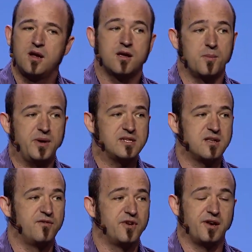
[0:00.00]
Companies
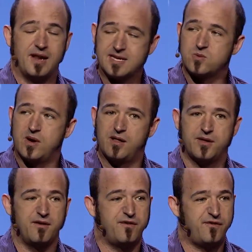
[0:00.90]
that have done less well,
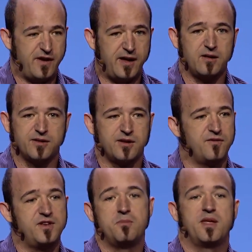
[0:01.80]
that have failed, that
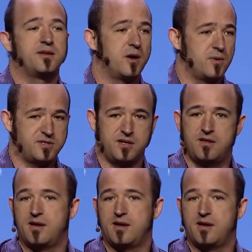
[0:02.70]
have dipped their toes in